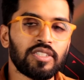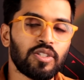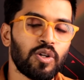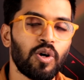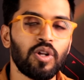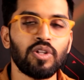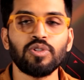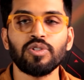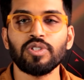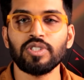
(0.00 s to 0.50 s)
and
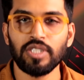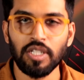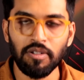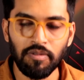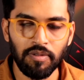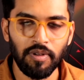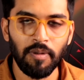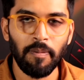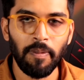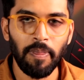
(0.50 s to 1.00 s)
all those
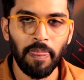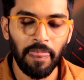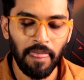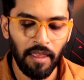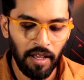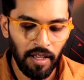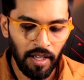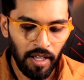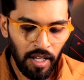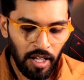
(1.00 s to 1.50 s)
stuff.
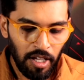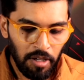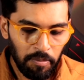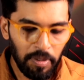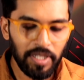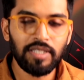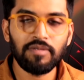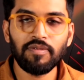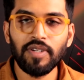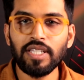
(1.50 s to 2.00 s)

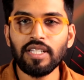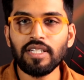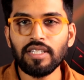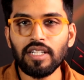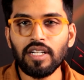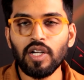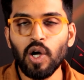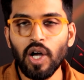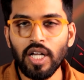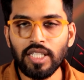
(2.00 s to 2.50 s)
But whether
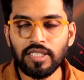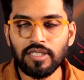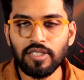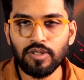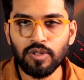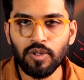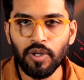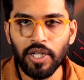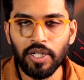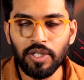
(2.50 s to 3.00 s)
the cost
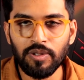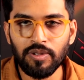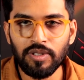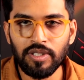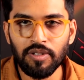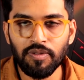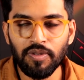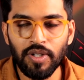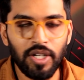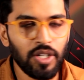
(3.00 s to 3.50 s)
is going to
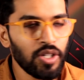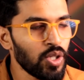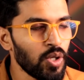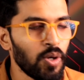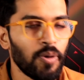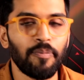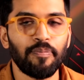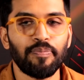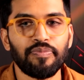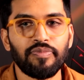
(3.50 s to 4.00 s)
differ?
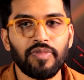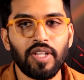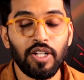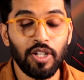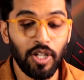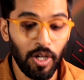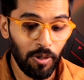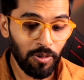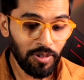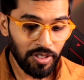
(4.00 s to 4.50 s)
No.
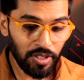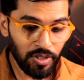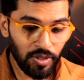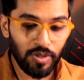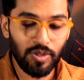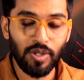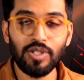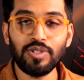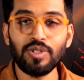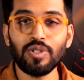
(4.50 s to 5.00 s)
Now, this
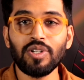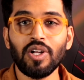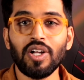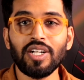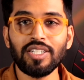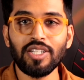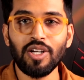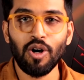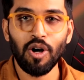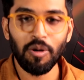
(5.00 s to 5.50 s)
is also
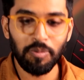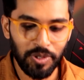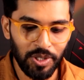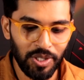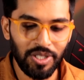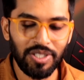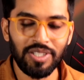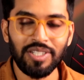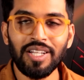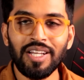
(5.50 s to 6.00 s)
not an
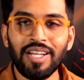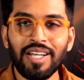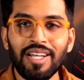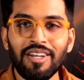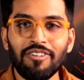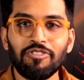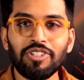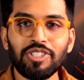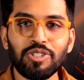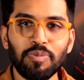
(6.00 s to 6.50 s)
option
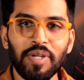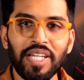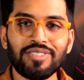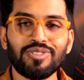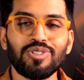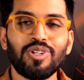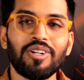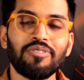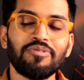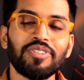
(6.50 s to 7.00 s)
which
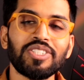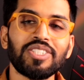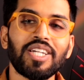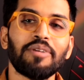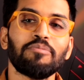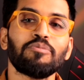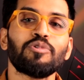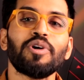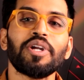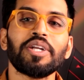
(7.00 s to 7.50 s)
based on which
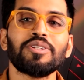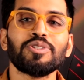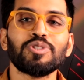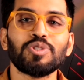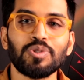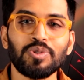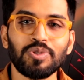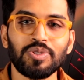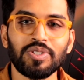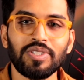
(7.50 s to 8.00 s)
I'm going to
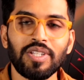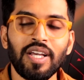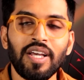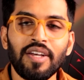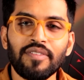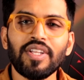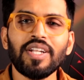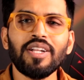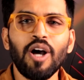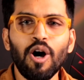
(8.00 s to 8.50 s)
choose.
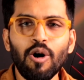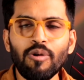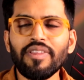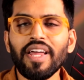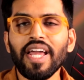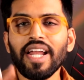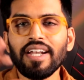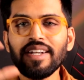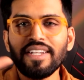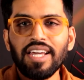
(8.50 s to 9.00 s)
Then how
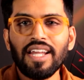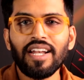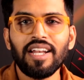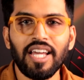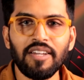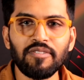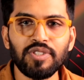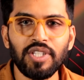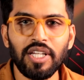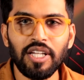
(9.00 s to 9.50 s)
the entire
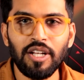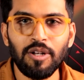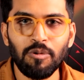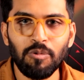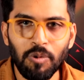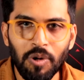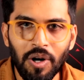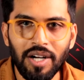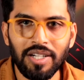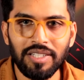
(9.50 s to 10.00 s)
life cycle
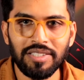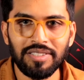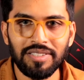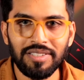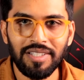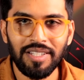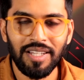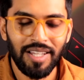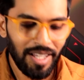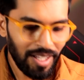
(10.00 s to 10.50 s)
works?
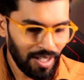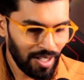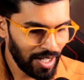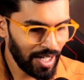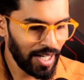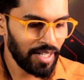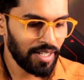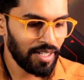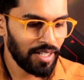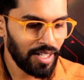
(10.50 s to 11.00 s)

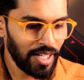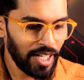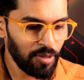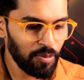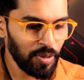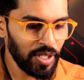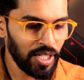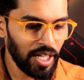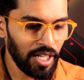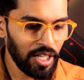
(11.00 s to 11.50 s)
Right. Let
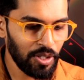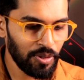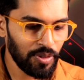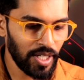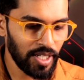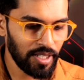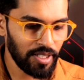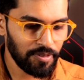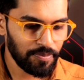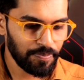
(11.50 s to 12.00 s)
me tell you
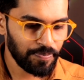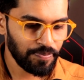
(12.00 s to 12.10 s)
that.